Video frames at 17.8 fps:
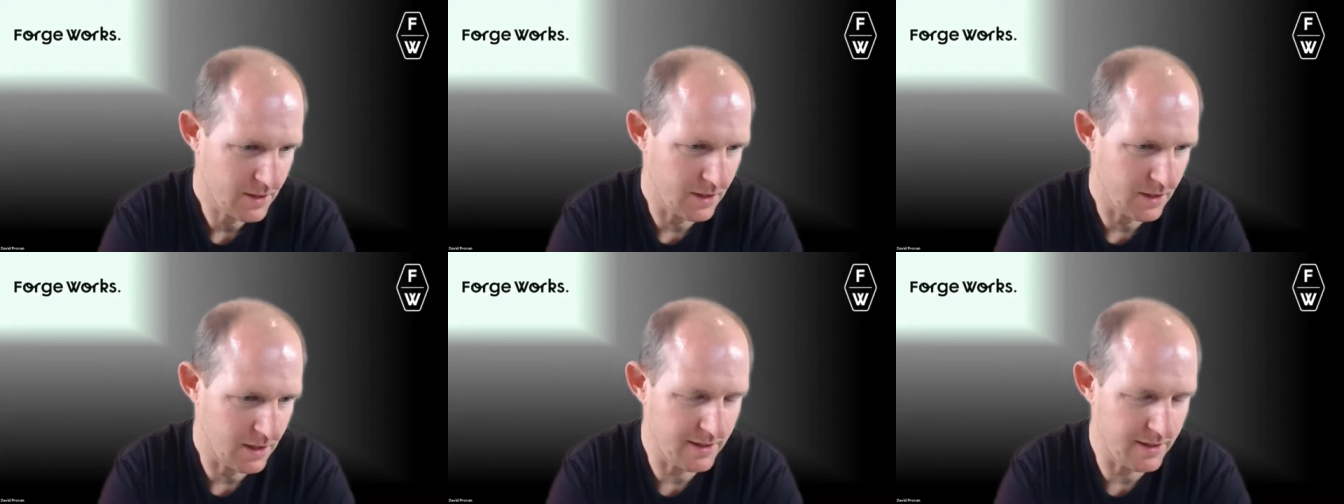
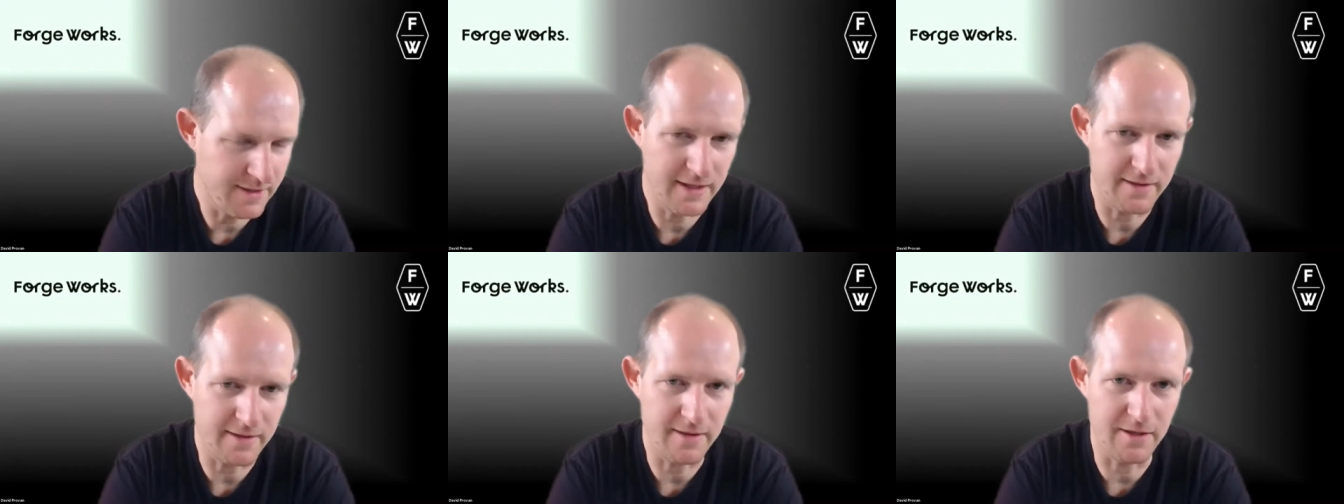I
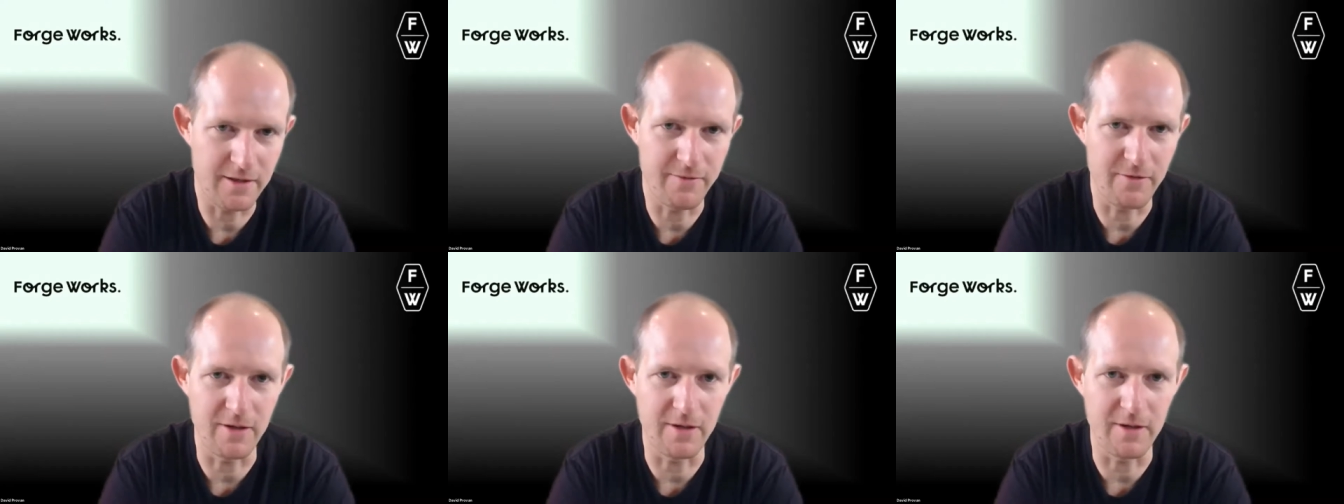think
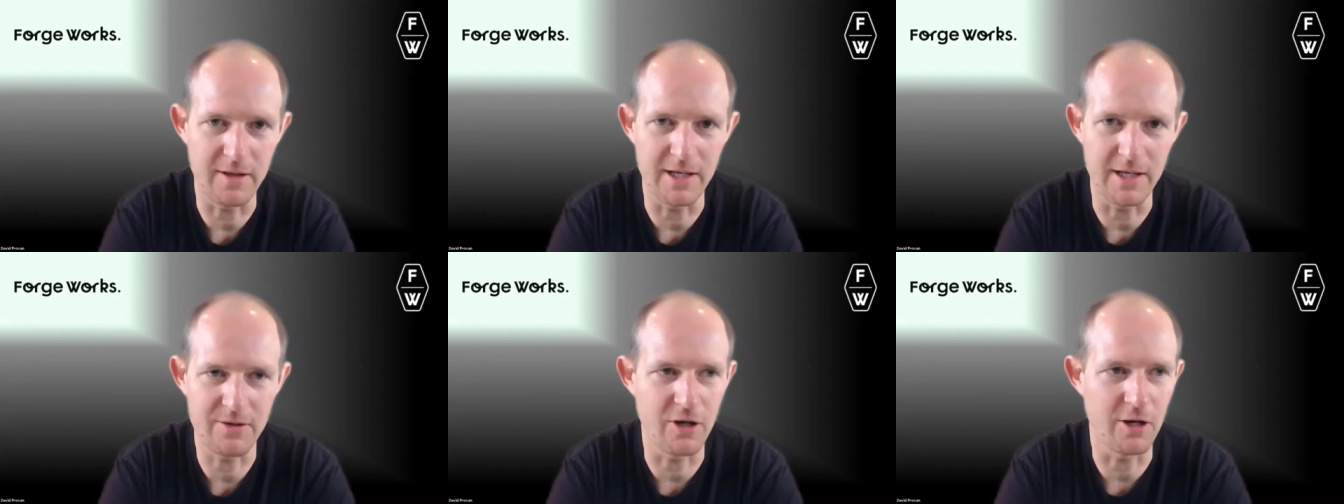you,
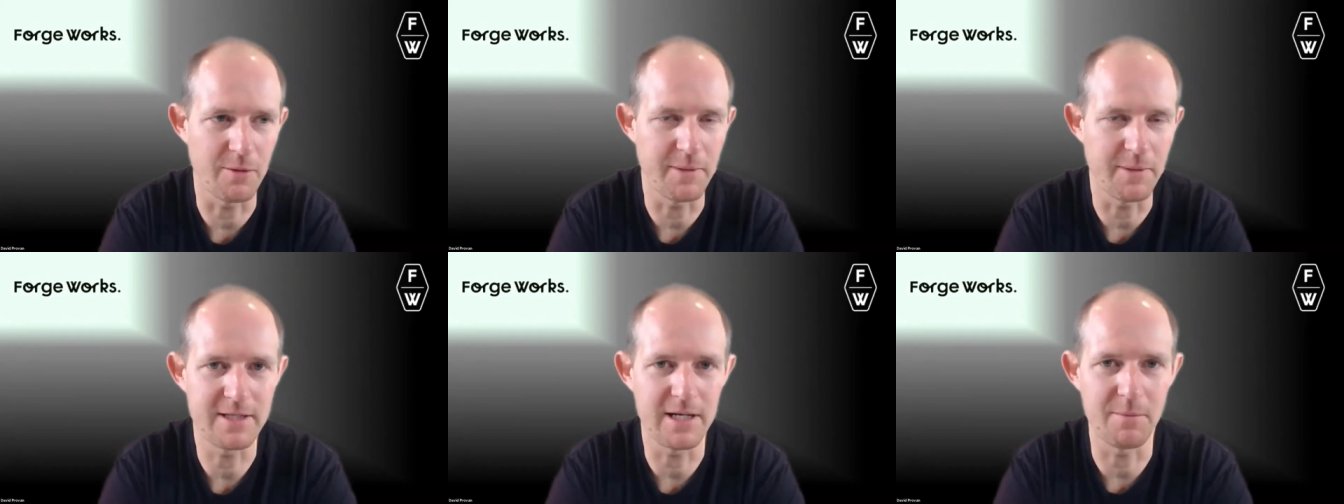there's got to
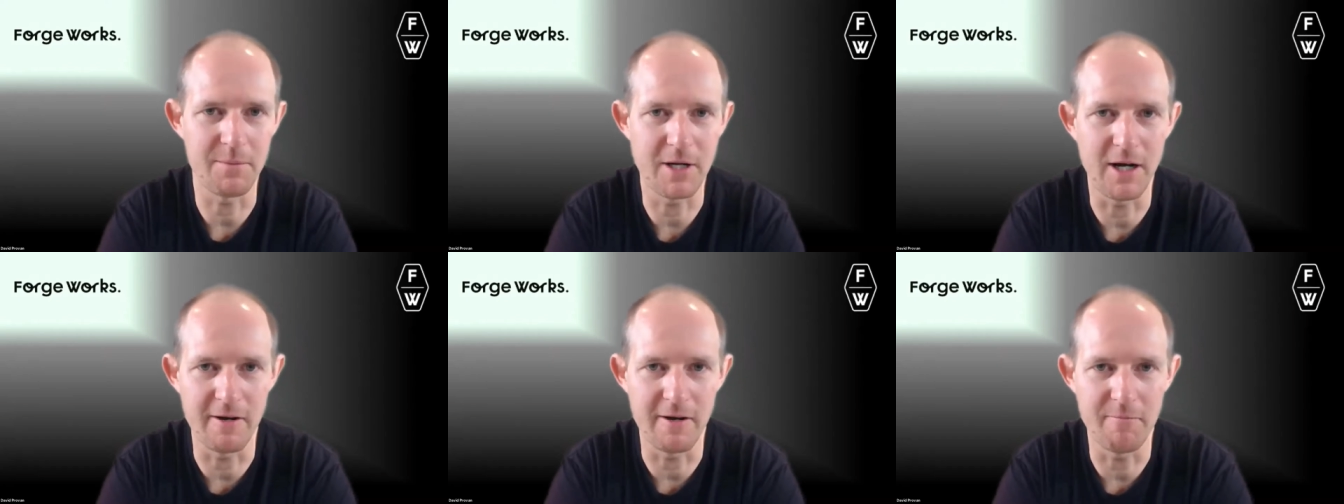be some
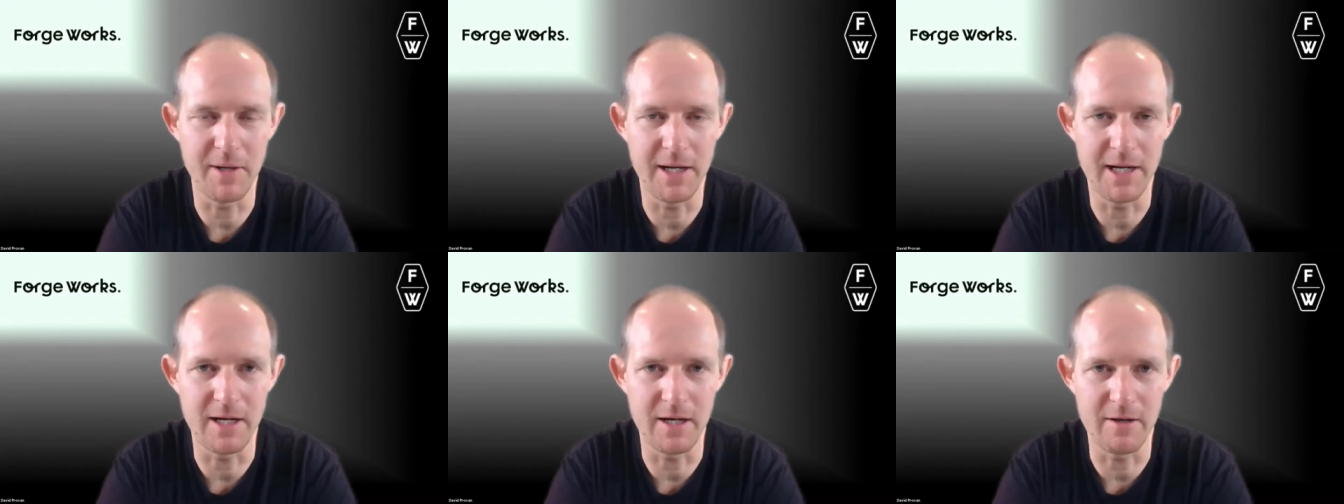kind of
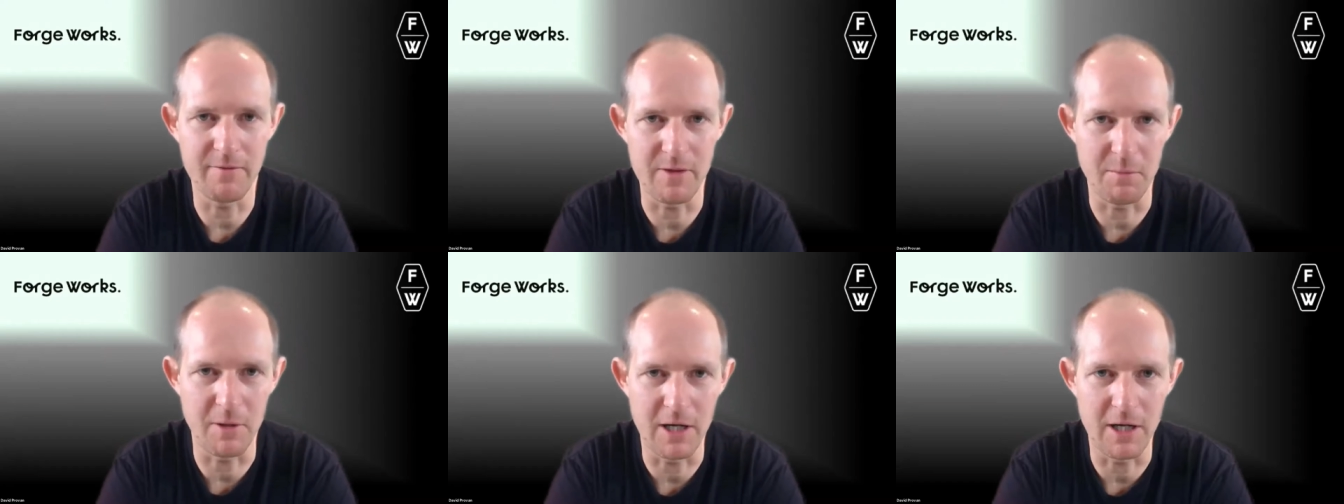meeting of
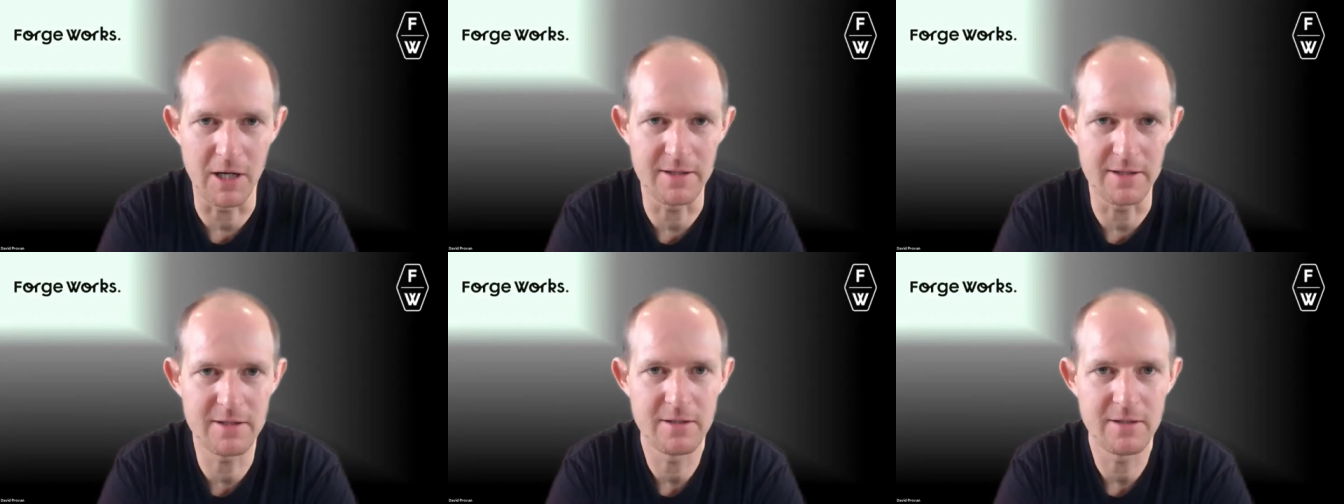the
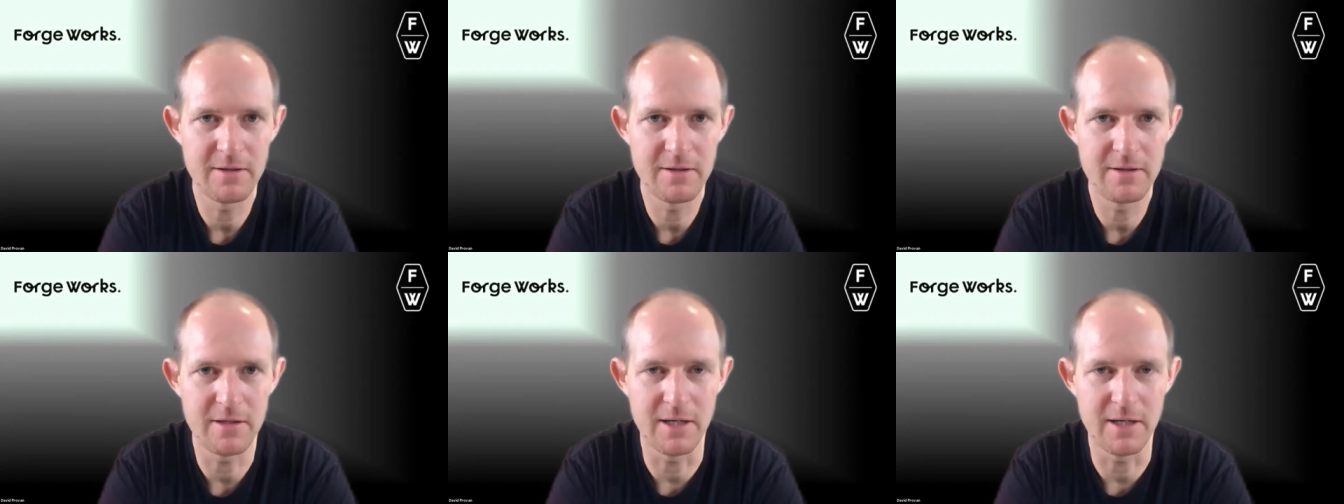minds
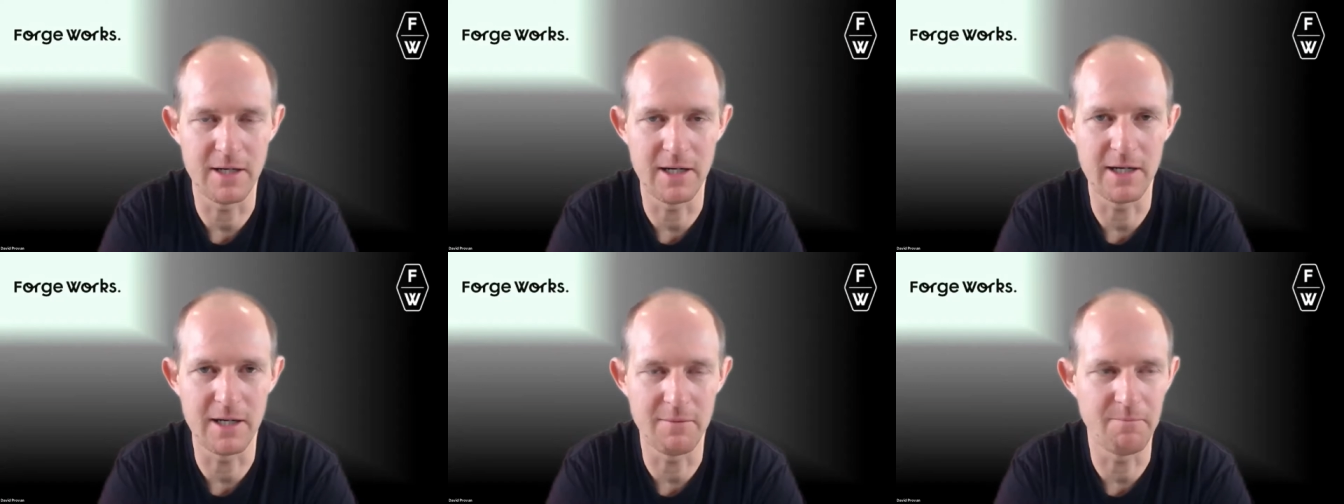
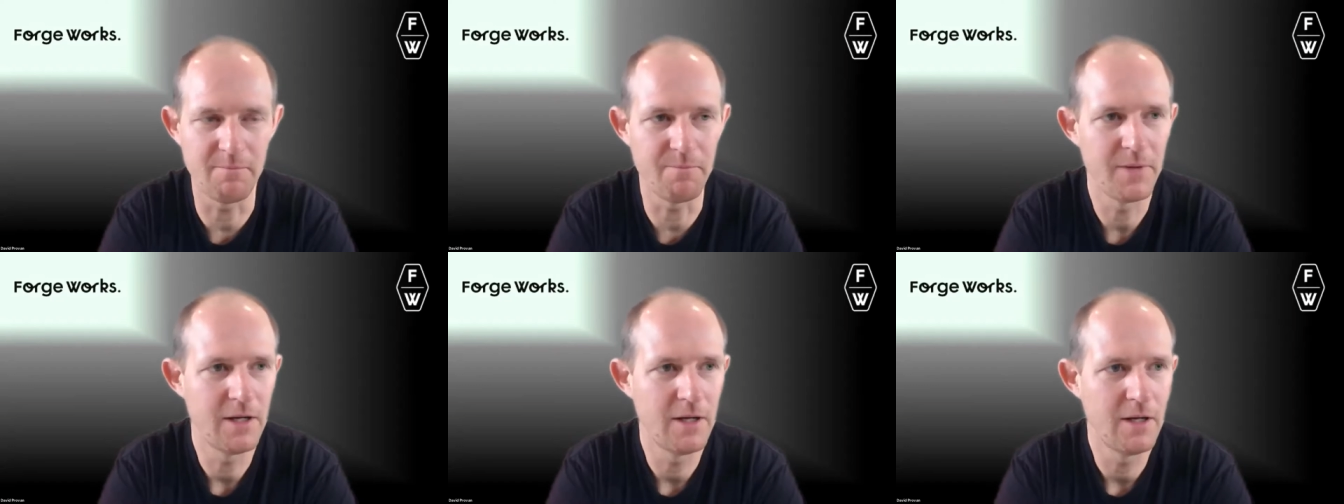um,